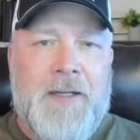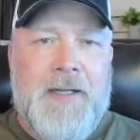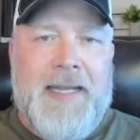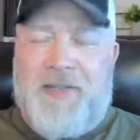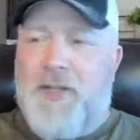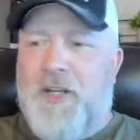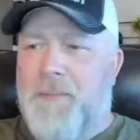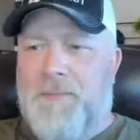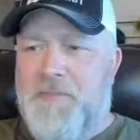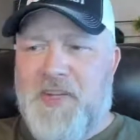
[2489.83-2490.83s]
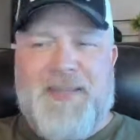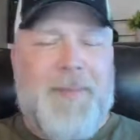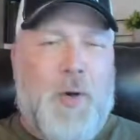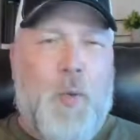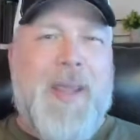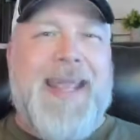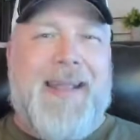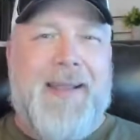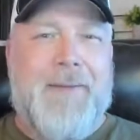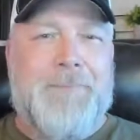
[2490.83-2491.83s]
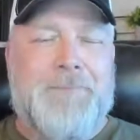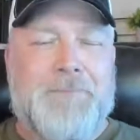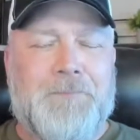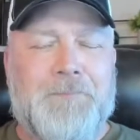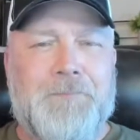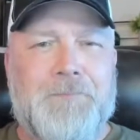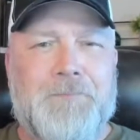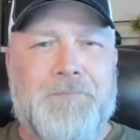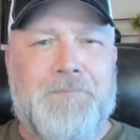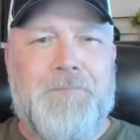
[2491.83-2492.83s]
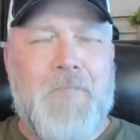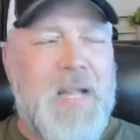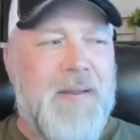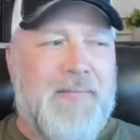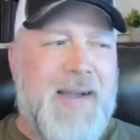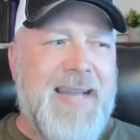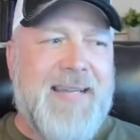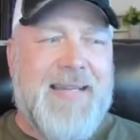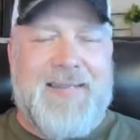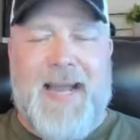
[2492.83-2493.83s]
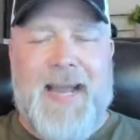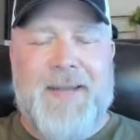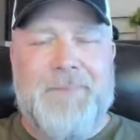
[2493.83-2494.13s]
It took them just about a week to find this guy